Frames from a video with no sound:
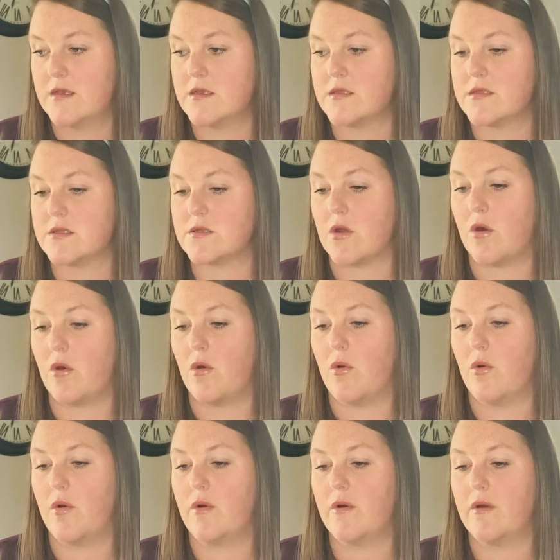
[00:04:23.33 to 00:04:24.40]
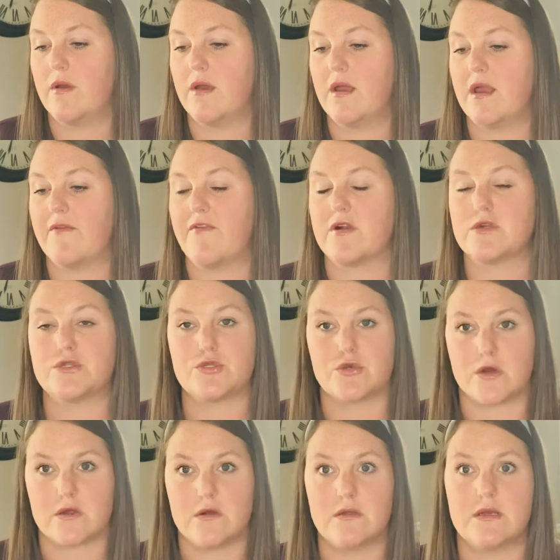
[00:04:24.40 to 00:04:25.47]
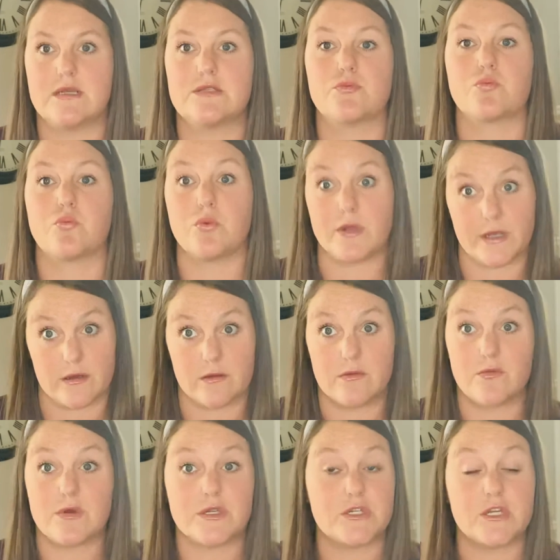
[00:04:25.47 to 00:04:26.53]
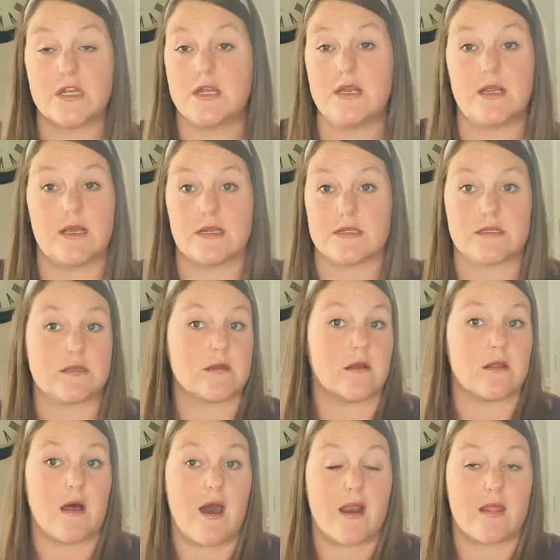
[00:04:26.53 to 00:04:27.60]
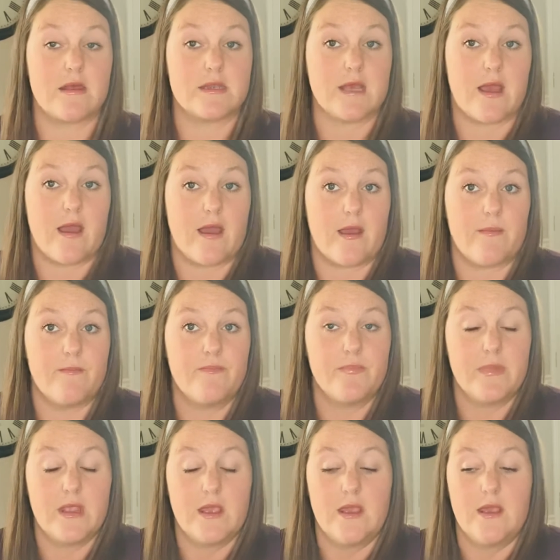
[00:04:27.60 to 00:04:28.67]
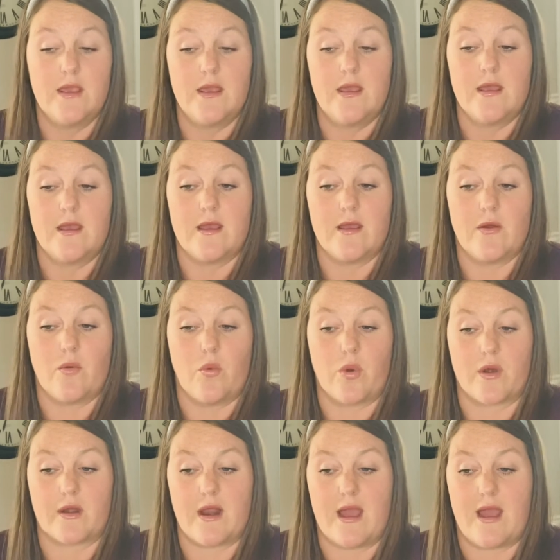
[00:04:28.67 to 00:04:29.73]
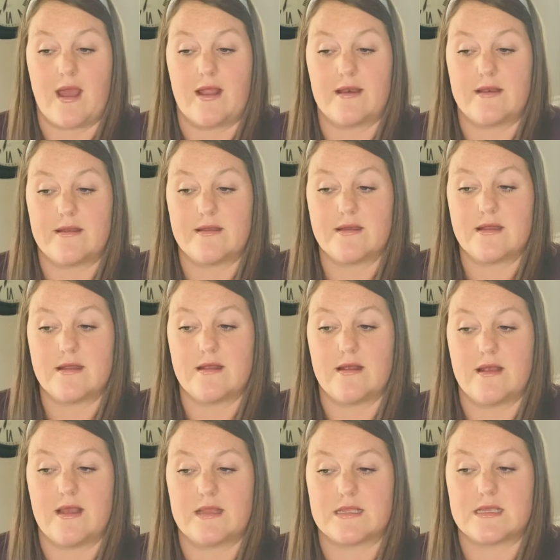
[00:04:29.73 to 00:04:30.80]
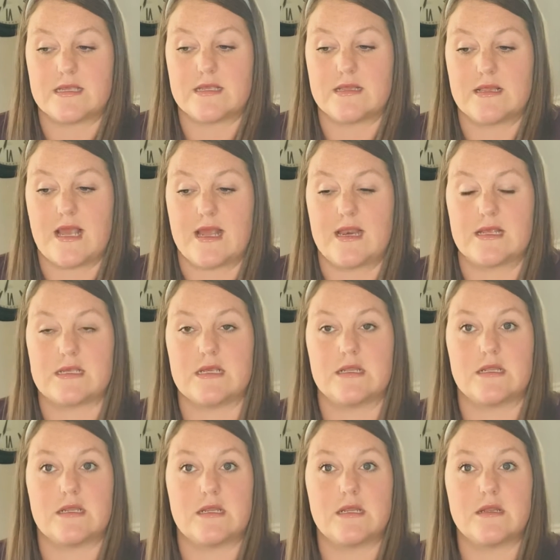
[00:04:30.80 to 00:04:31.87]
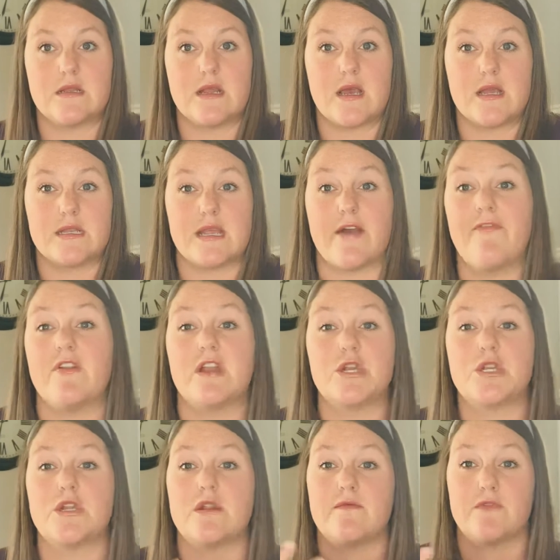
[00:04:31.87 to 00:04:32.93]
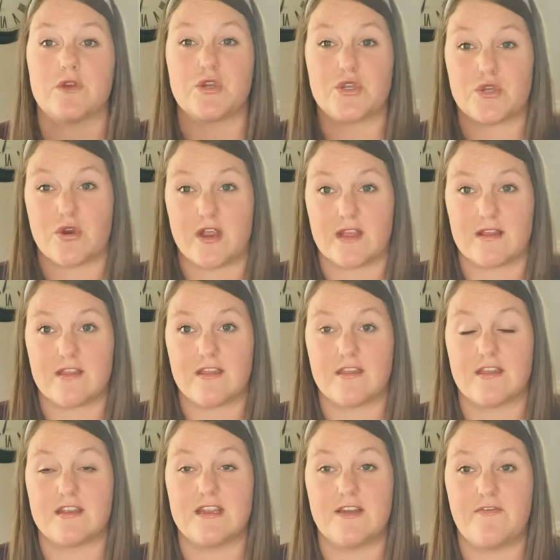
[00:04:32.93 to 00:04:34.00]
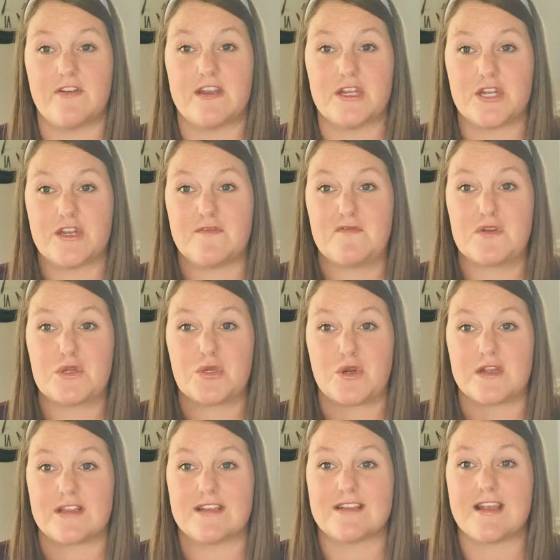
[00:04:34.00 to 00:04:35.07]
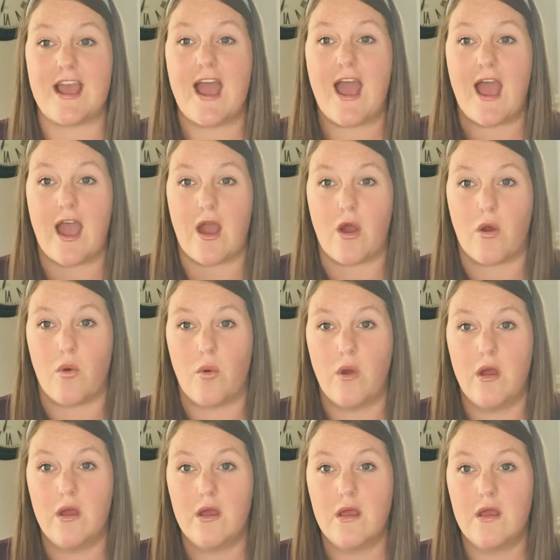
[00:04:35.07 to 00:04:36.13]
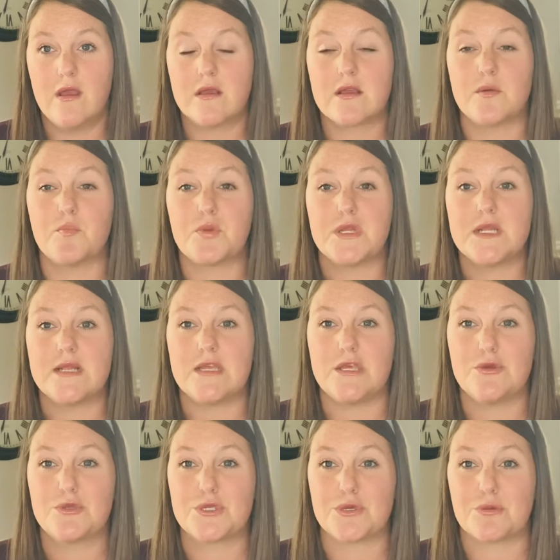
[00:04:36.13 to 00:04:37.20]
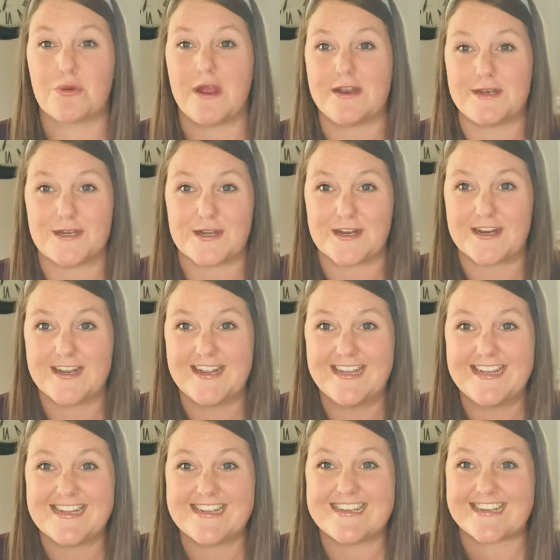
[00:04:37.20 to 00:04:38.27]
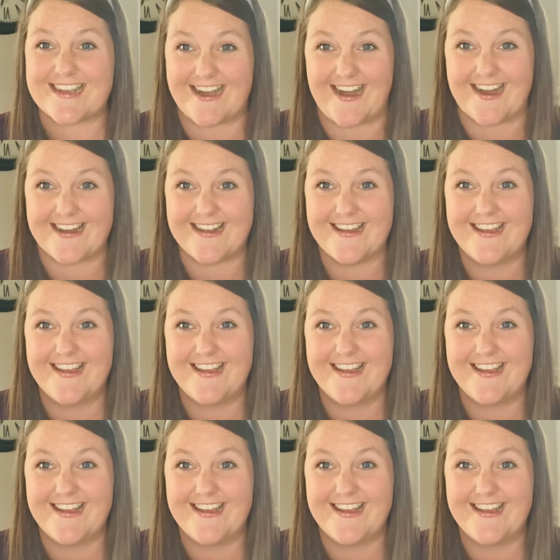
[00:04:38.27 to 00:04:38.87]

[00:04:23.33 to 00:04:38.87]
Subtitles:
So if our struggle is real, which it is a lot of the time, that isn't a definition of your strength. The definition of your strength is how completely you surrender to God.